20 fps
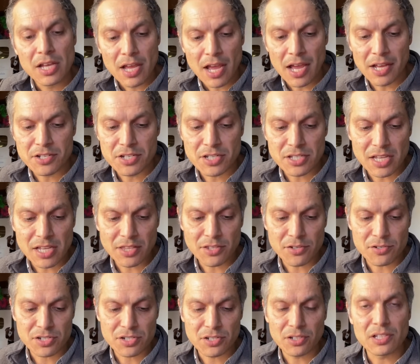and she said
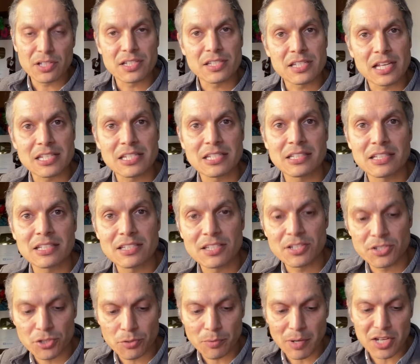they're still assessing the
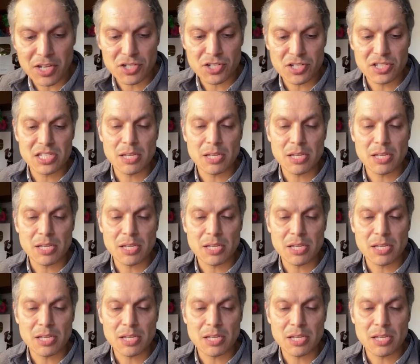situation.